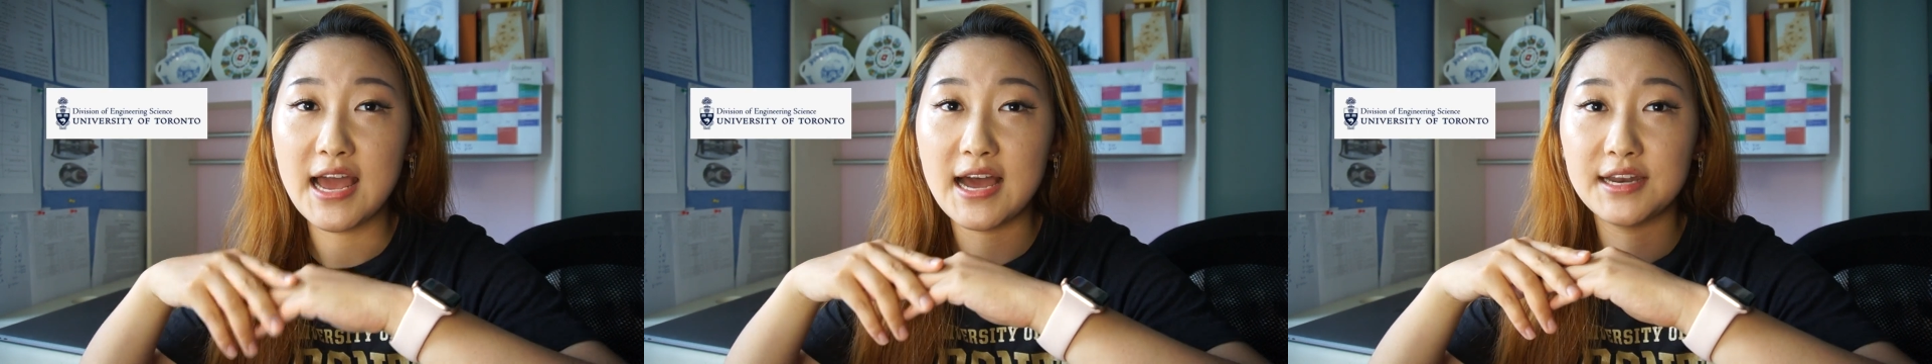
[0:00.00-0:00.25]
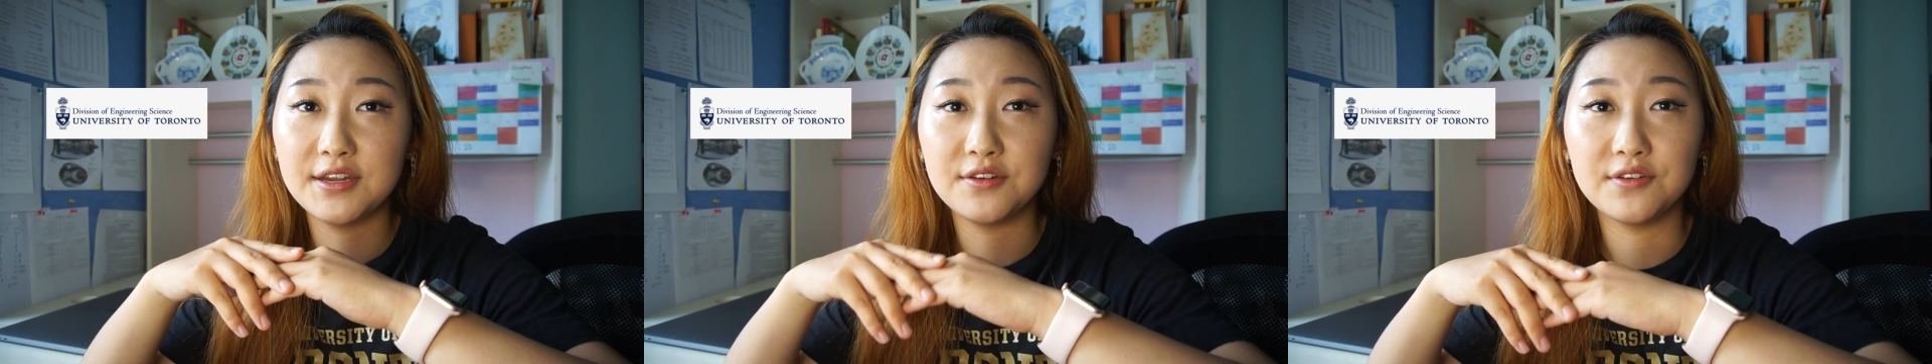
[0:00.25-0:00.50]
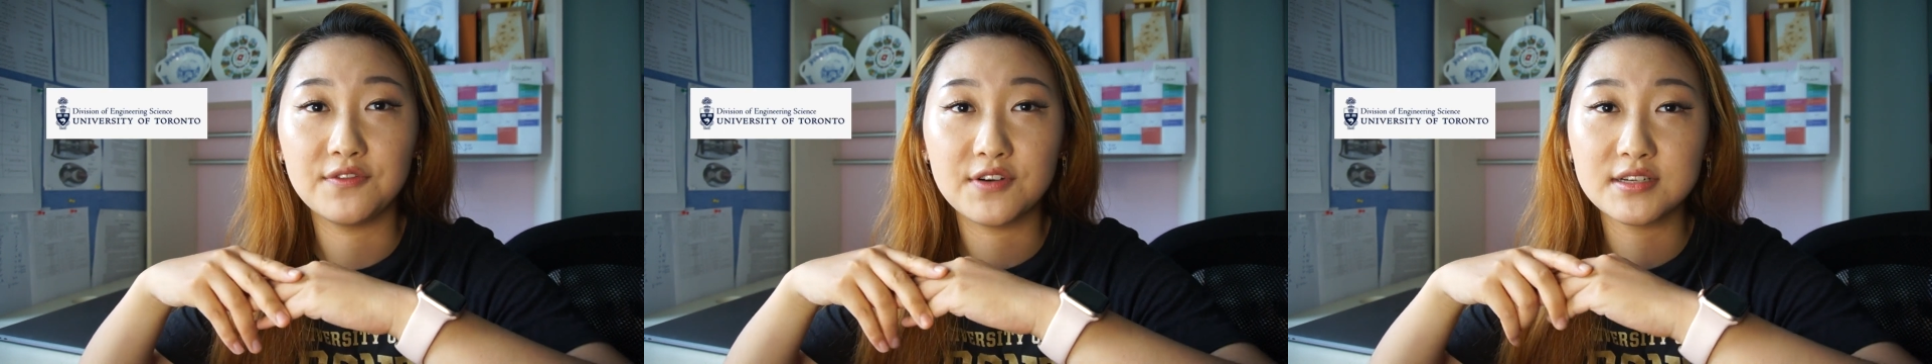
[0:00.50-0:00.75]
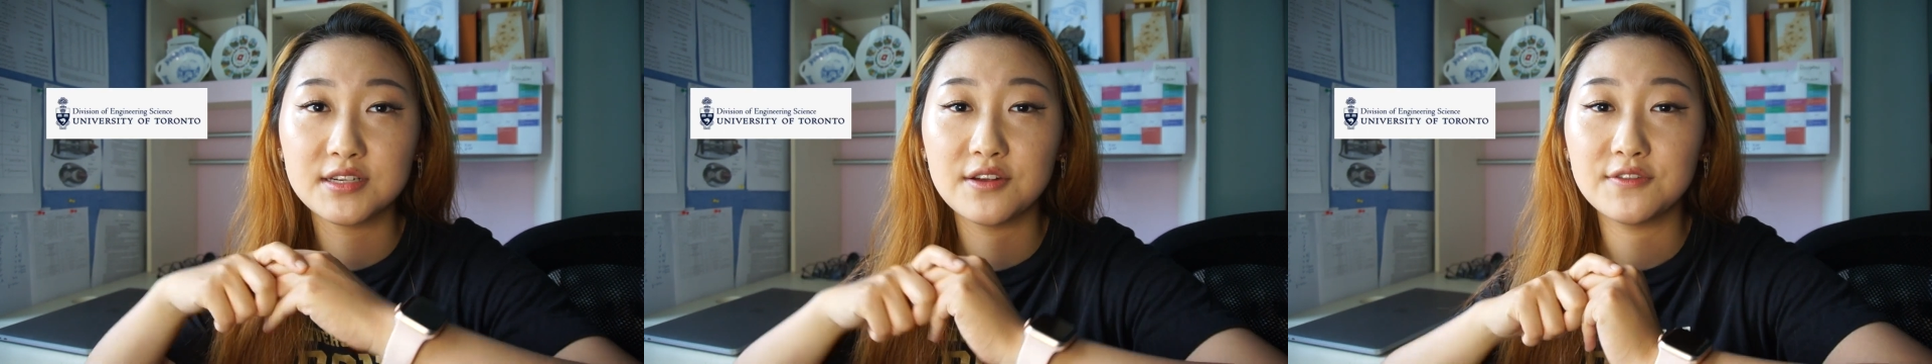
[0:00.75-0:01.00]
at
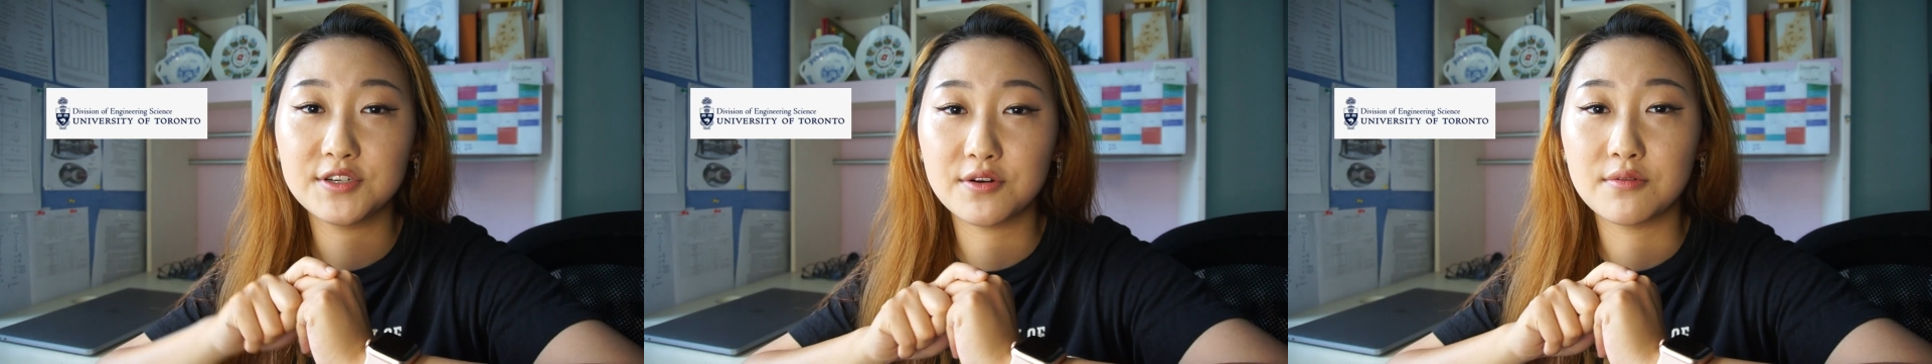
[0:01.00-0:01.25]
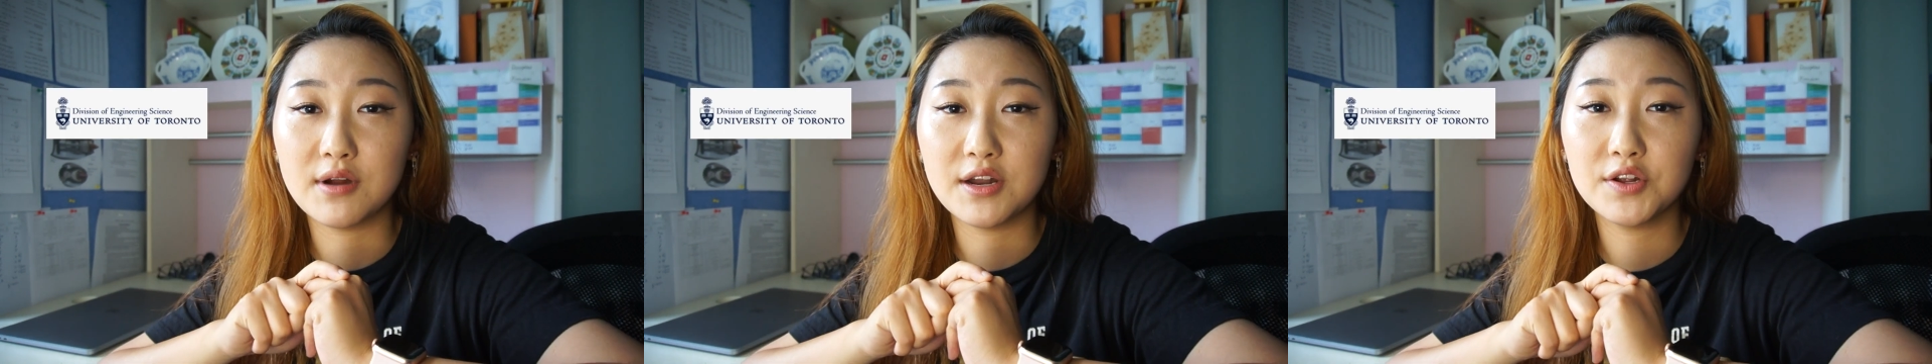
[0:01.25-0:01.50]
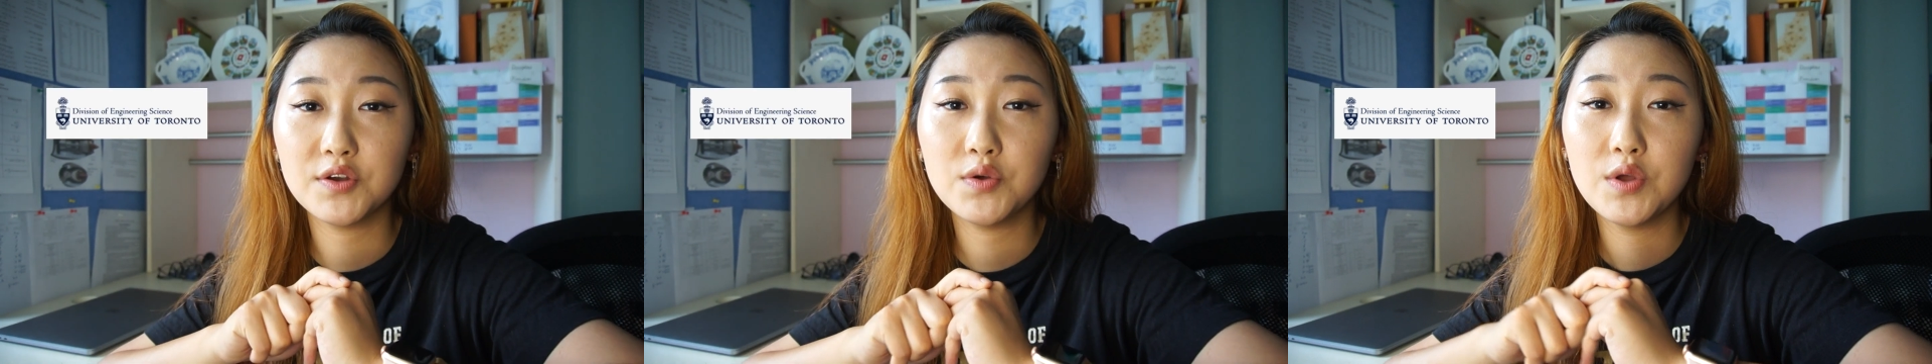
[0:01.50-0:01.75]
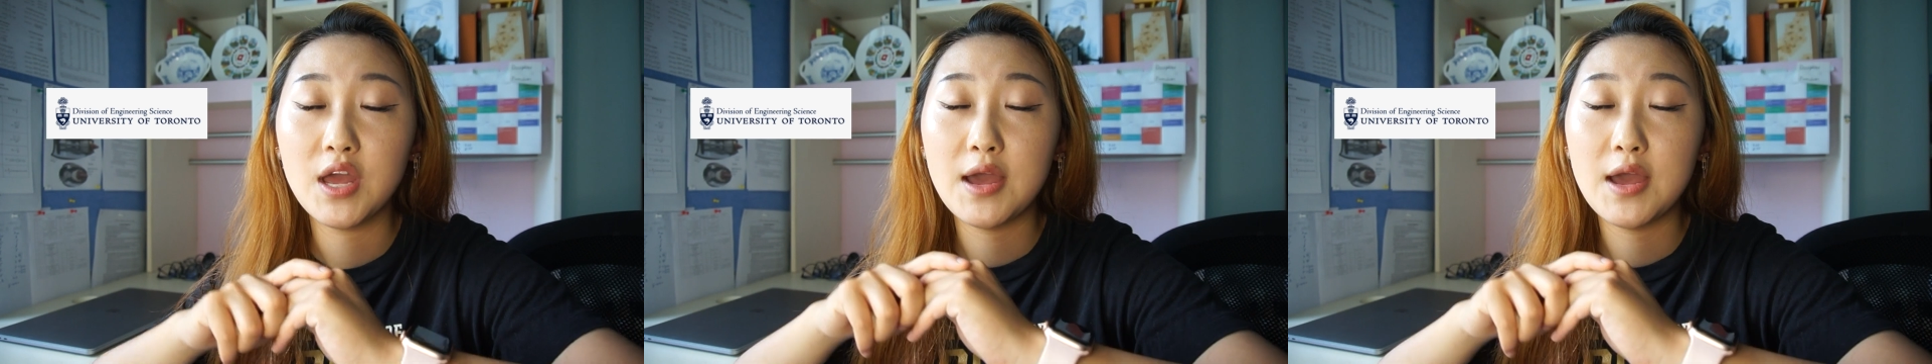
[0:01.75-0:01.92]
University of Toronto